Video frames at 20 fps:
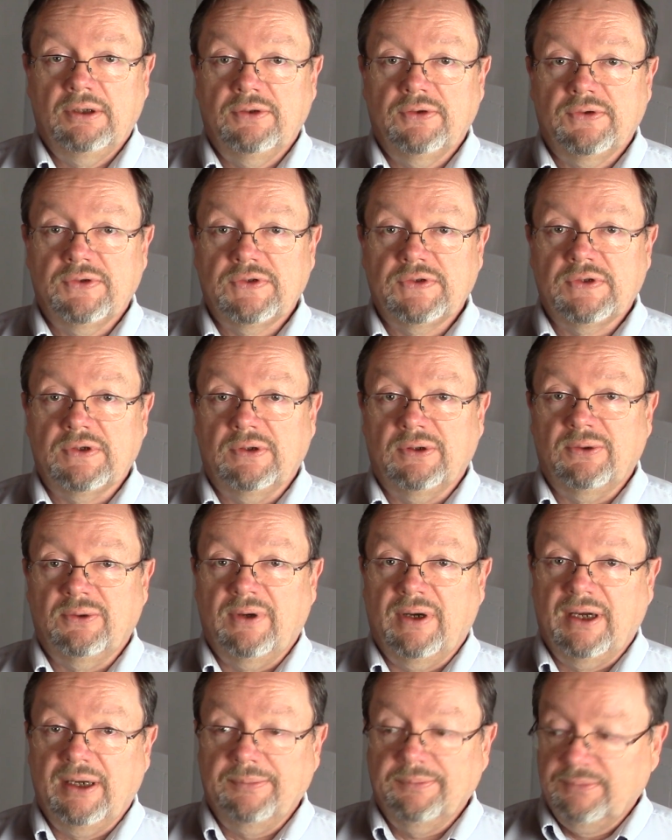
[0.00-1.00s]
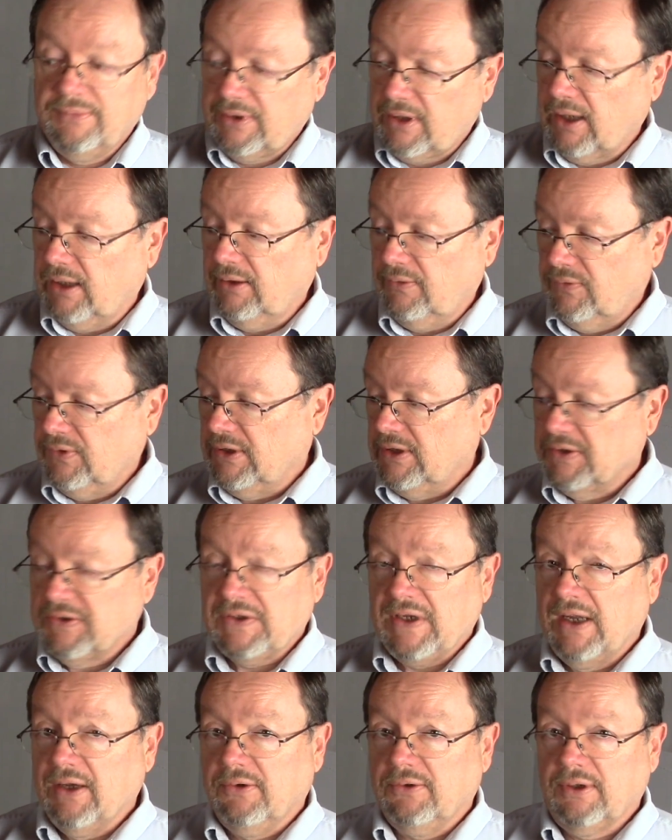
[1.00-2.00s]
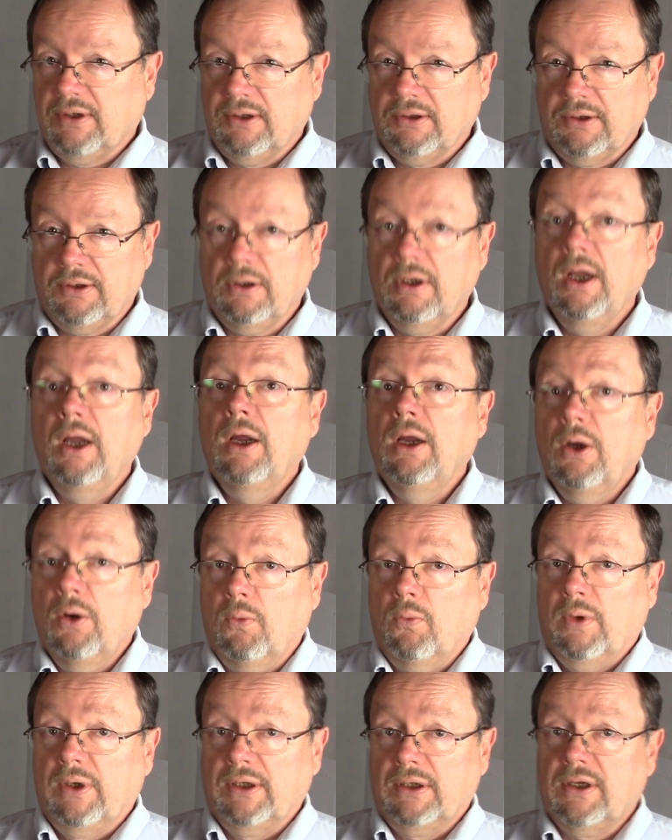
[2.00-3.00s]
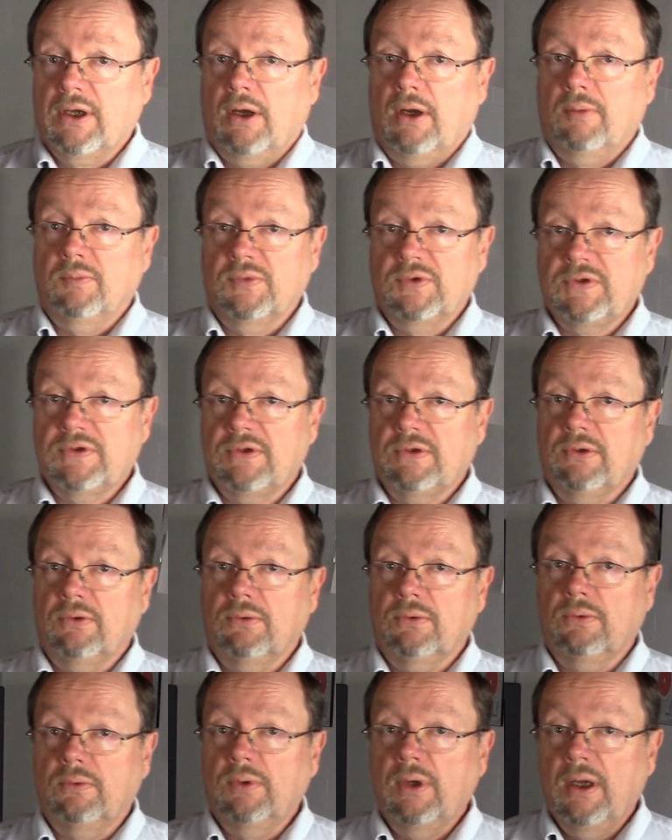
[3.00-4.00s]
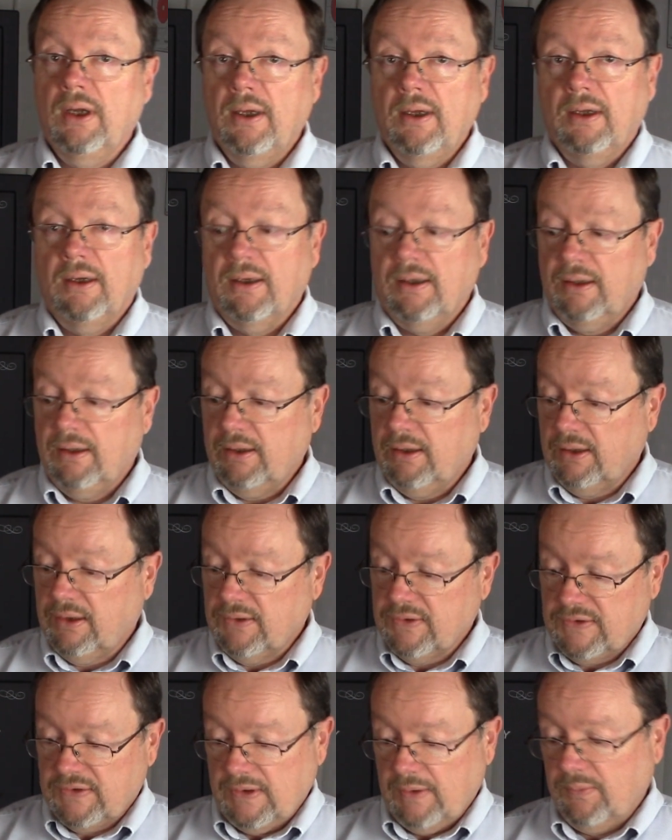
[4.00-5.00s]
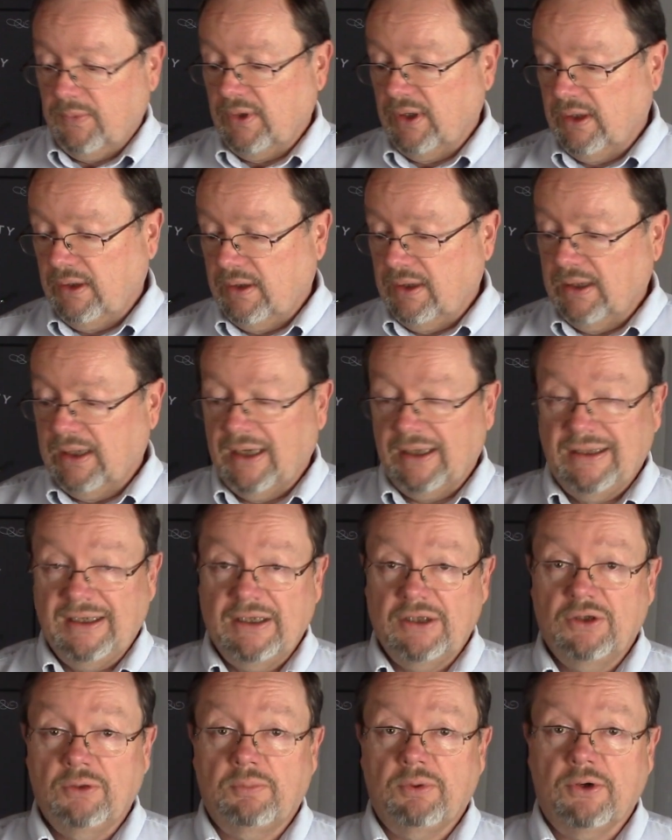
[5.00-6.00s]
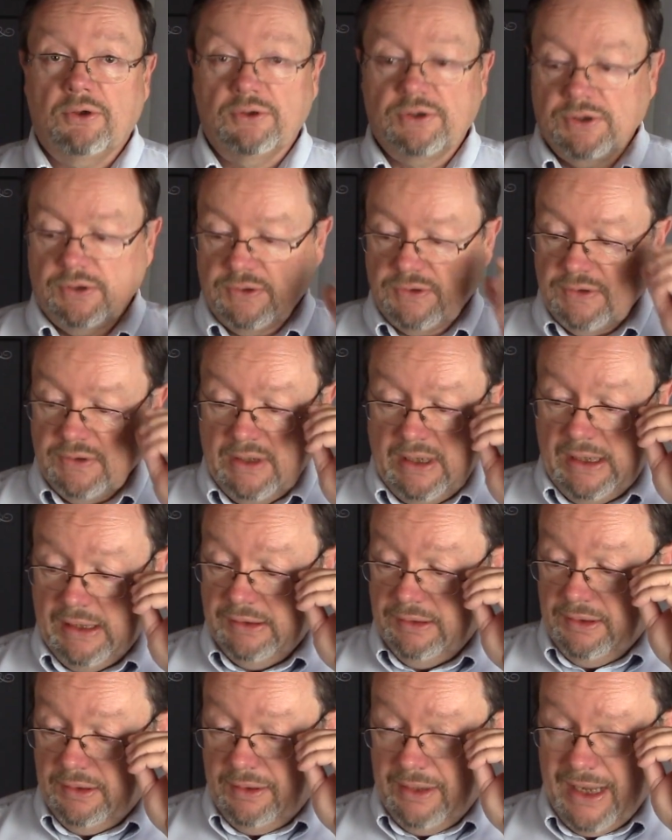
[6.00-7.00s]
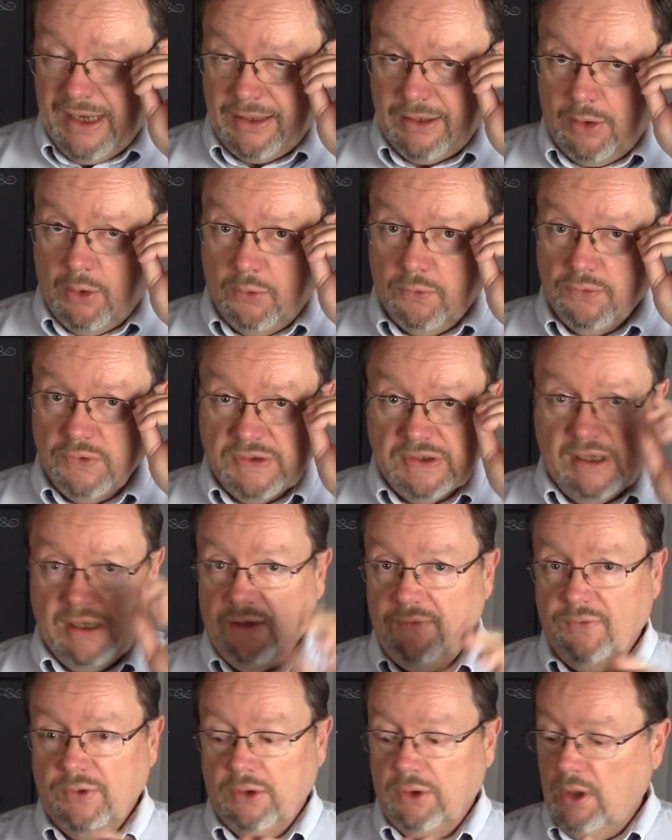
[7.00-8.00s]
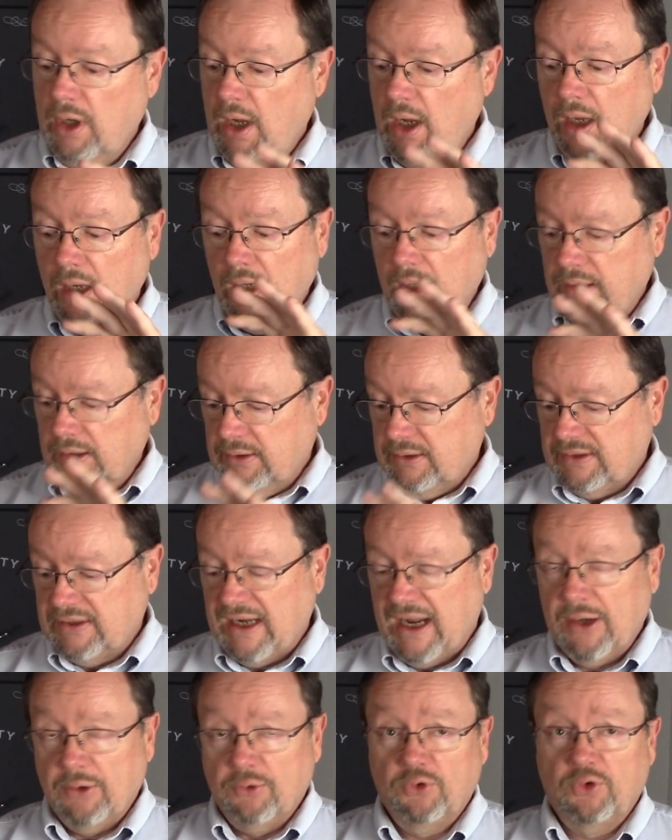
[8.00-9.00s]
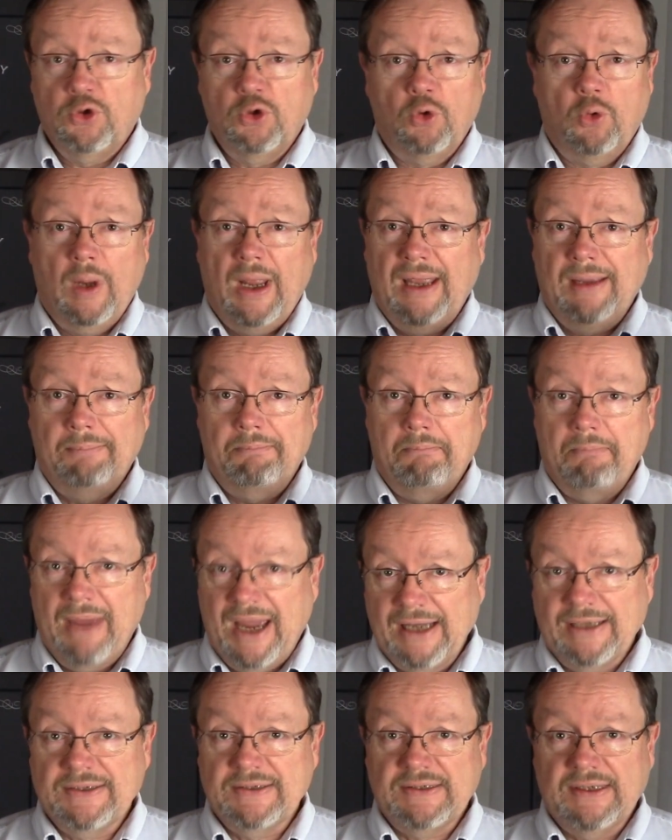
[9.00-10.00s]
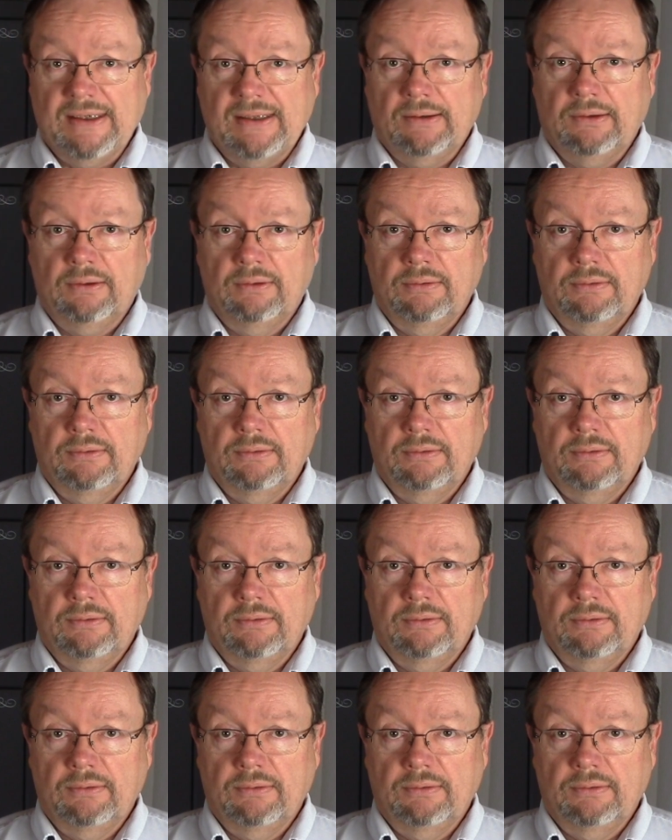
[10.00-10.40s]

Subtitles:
So I'm kind of a discount hunter when it comes to something that I need to purchase. And that goes even down to a magazine.